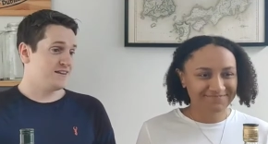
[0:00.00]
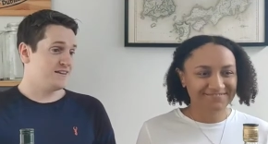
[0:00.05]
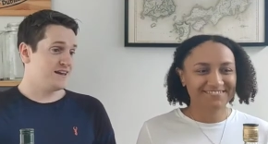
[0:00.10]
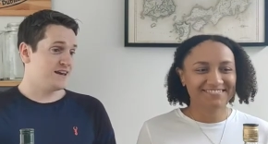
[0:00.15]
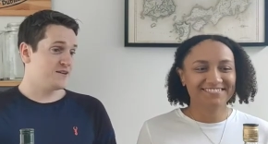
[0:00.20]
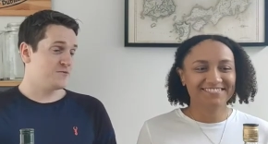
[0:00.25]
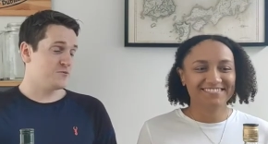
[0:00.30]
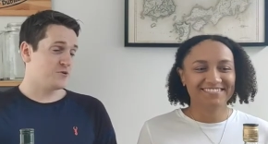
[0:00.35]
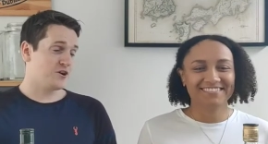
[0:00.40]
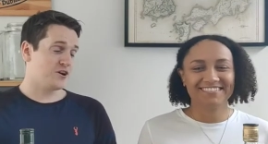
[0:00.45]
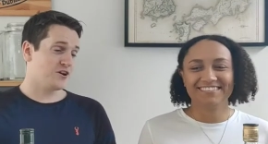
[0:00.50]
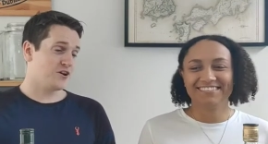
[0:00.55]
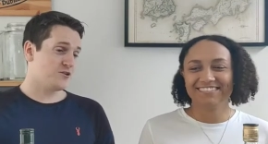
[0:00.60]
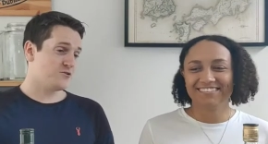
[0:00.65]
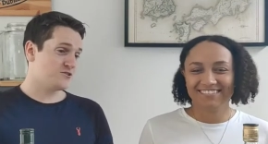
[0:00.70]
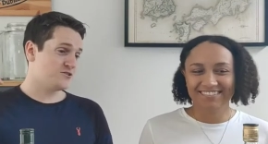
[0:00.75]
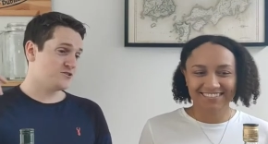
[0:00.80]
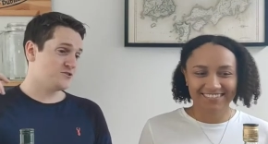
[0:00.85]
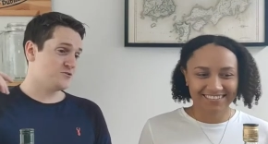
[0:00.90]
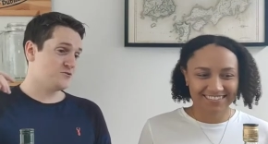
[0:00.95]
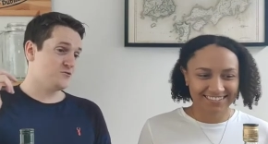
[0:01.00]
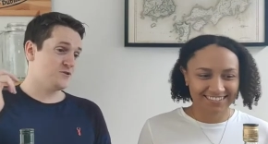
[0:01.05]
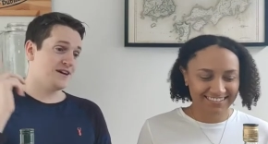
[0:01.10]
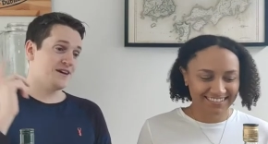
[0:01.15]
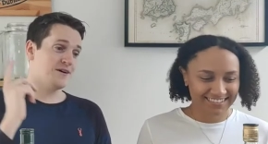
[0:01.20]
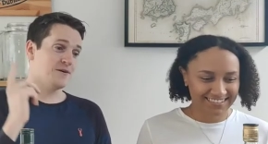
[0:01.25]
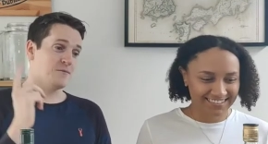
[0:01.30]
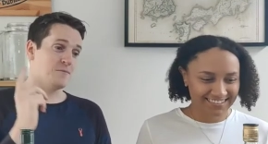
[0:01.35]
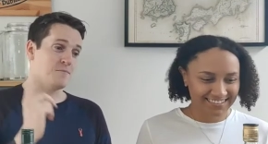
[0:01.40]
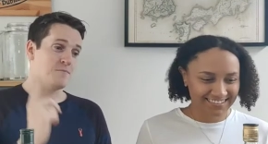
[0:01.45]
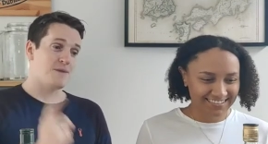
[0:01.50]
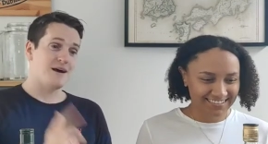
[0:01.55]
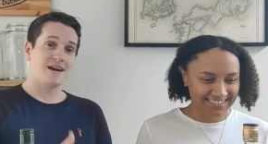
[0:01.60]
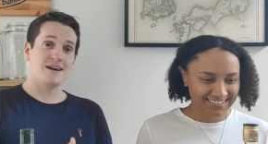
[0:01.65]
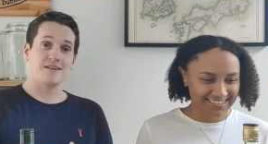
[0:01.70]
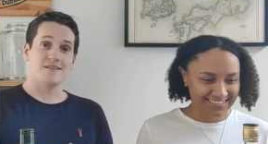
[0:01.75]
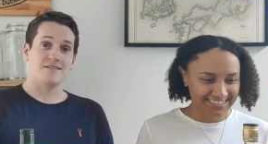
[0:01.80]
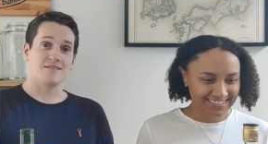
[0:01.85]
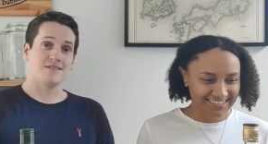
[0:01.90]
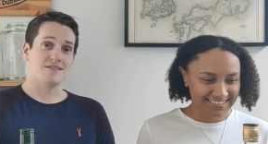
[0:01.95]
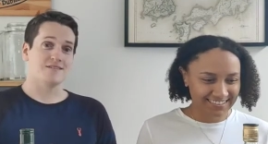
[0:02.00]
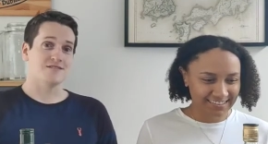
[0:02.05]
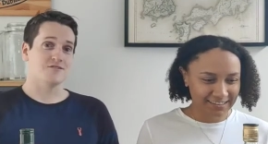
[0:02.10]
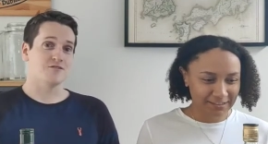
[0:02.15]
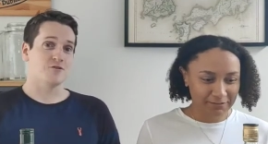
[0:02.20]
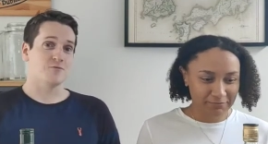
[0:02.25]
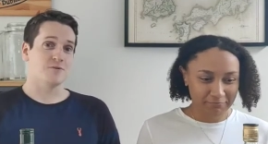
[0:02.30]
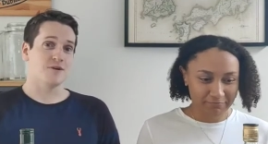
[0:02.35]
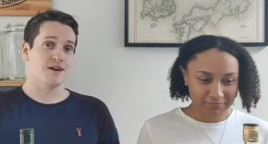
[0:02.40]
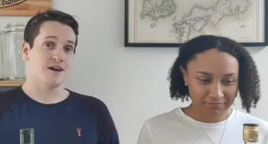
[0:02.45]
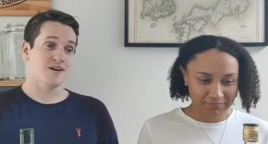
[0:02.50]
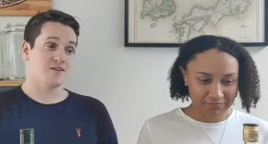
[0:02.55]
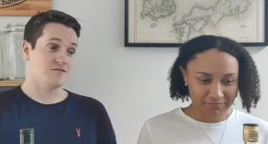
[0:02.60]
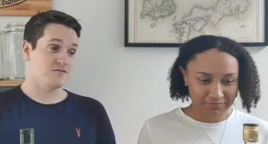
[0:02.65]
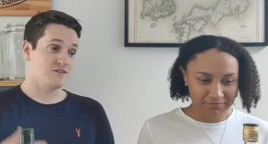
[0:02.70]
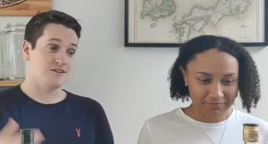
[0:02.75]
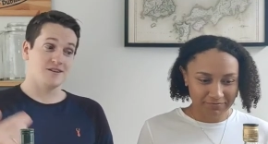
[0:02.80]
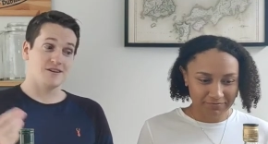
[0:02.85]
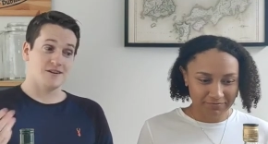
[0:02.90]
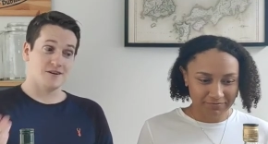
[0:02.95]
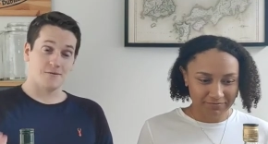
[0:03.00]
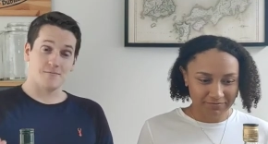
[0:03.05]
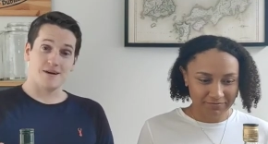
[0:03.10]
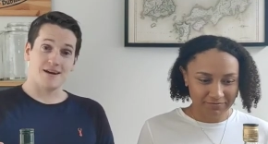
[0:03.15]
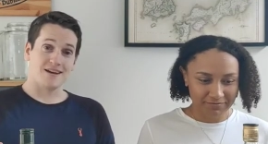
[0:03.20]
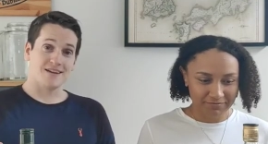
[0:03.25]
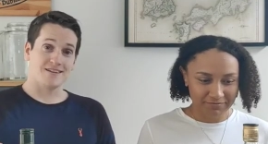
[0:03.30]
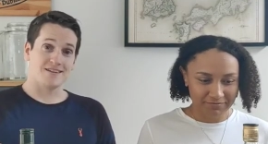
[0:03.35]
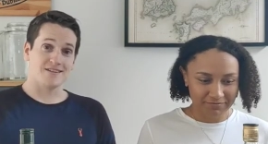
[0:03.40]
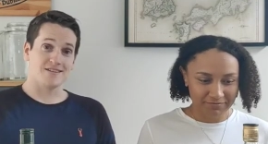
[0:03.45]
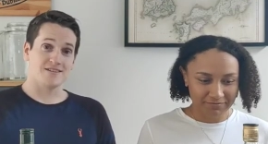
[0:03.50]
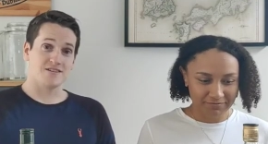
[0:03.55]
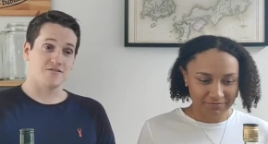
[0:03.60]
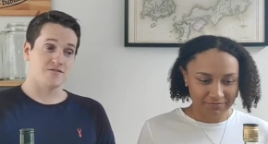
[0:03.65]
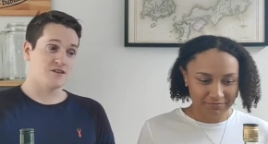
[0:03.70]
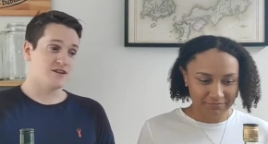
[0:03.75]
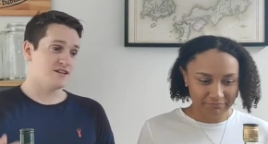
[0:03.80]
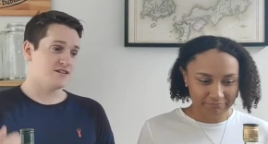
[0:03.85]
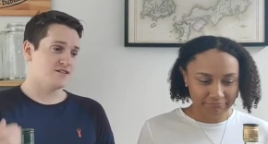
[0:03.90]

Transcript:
Speaker 1: Then we're going to go to Kilbeggan. This is coming out of the Kilbeggan distillery.